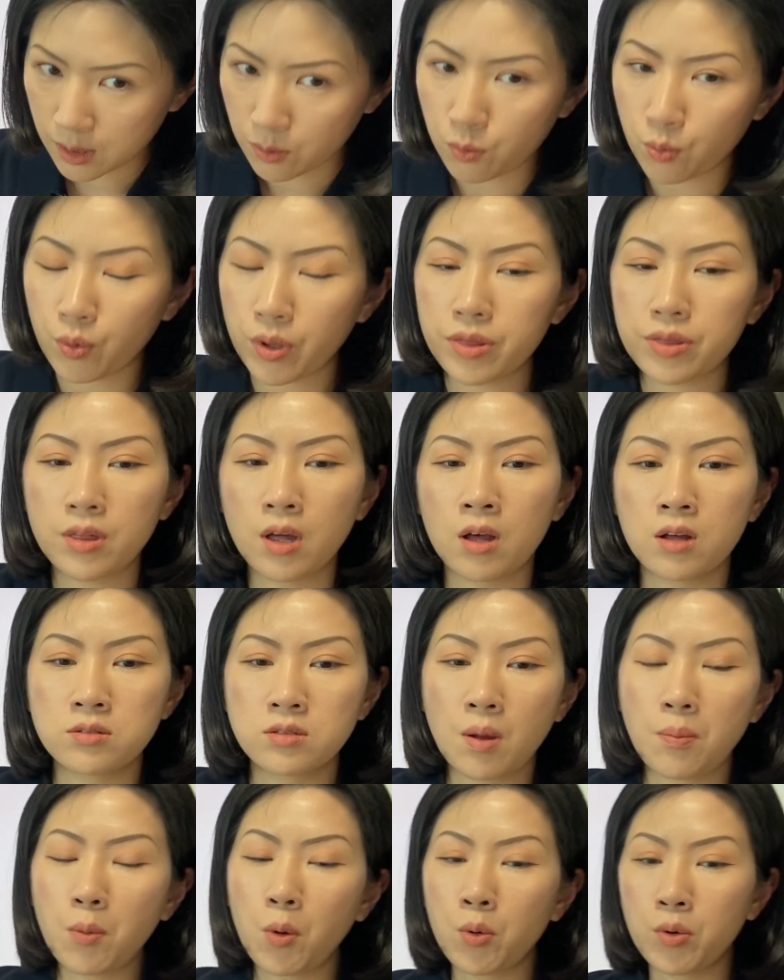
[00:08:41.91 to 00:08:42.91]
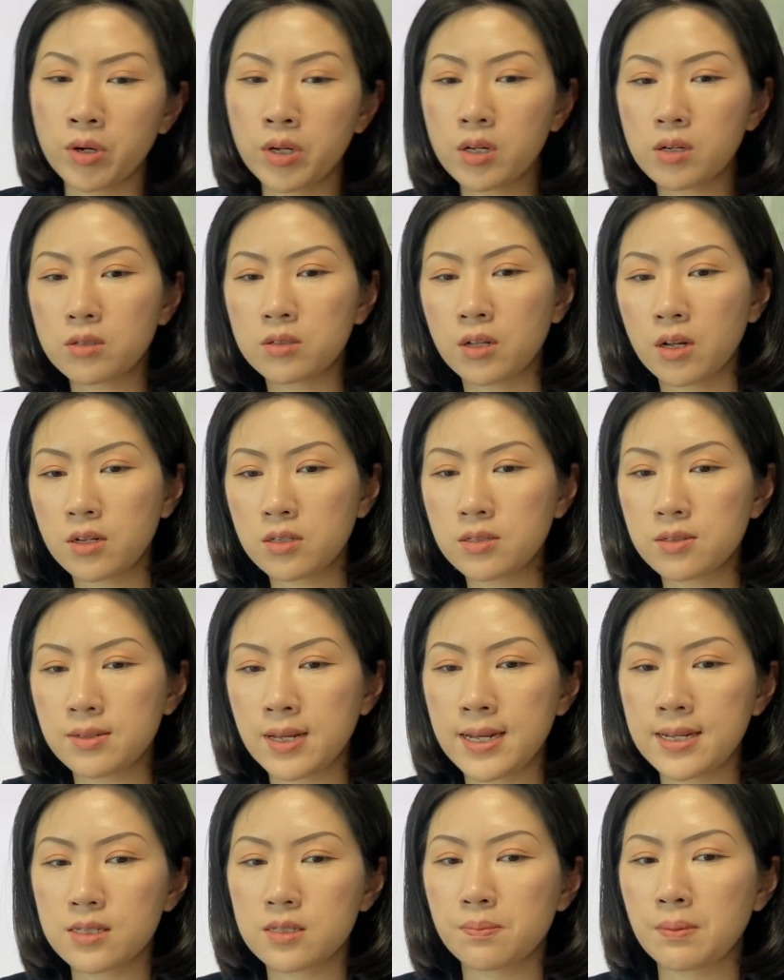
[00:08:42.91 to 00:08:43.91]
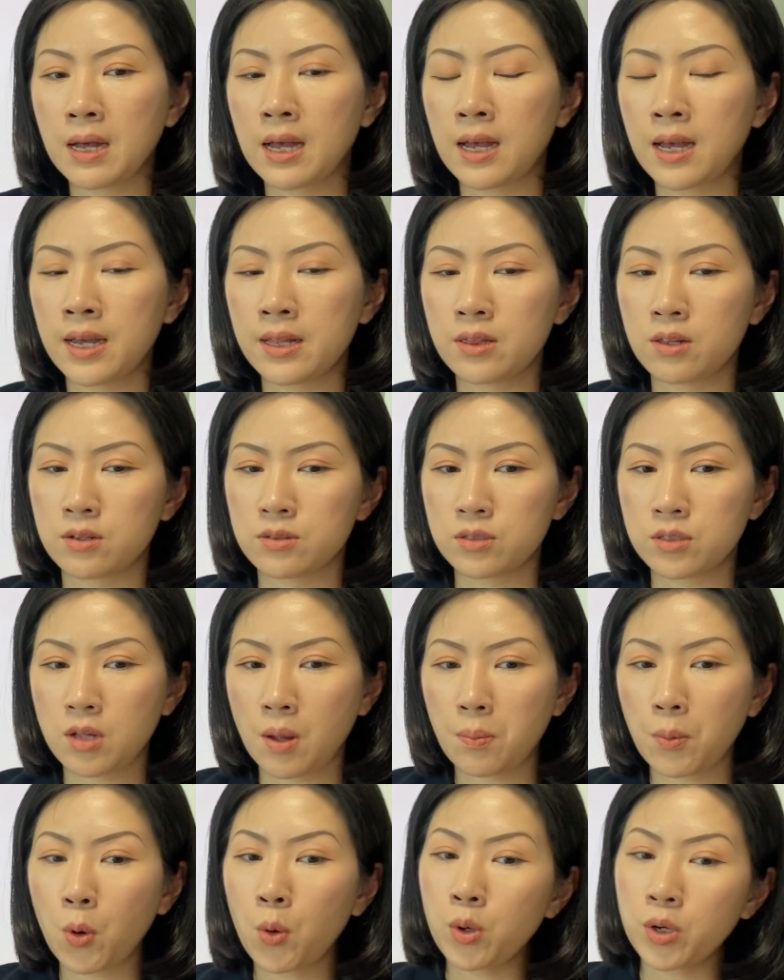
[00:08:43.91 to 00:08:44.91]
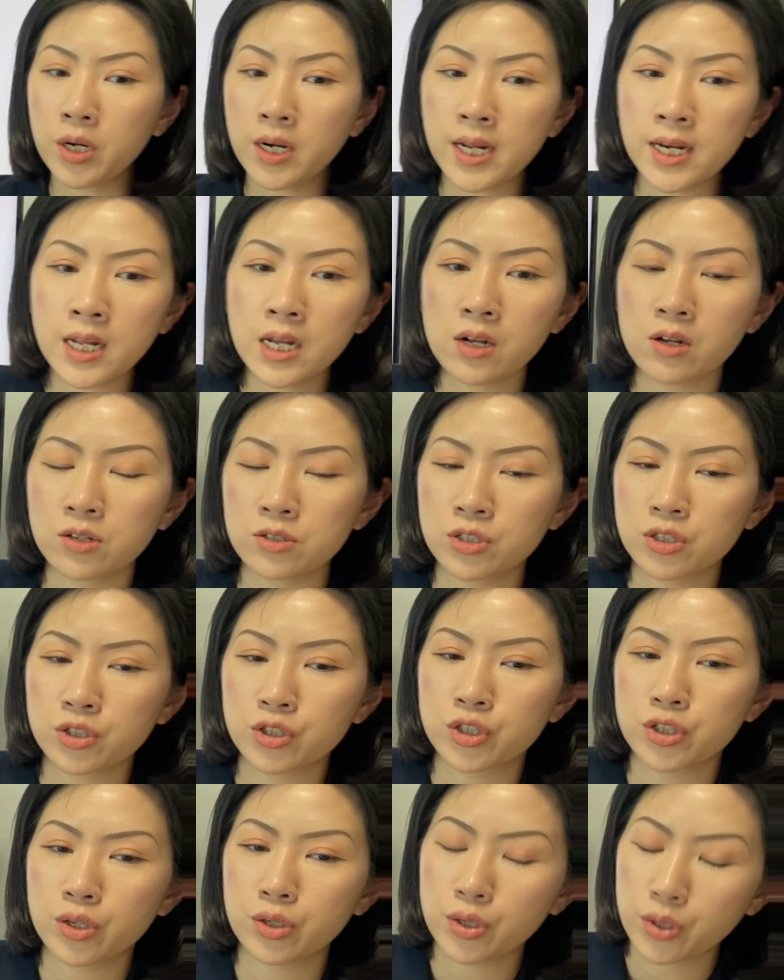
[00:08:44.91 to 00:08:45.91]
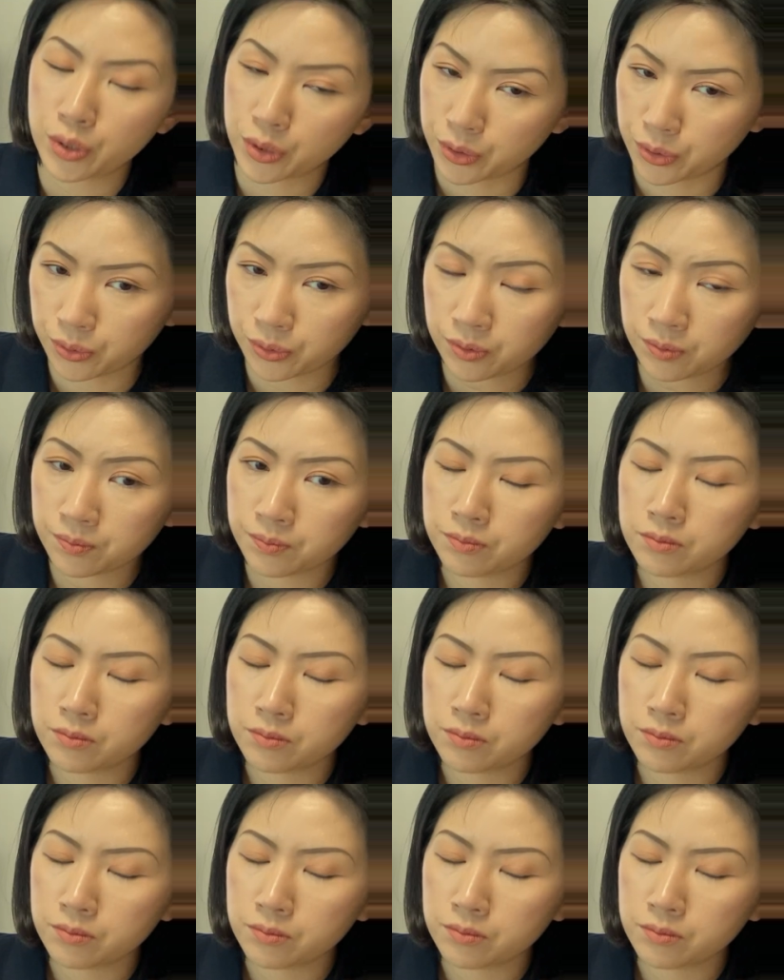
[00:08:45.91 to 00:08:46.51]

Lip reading: with the subordinate clause linked by the subordinating conjunction who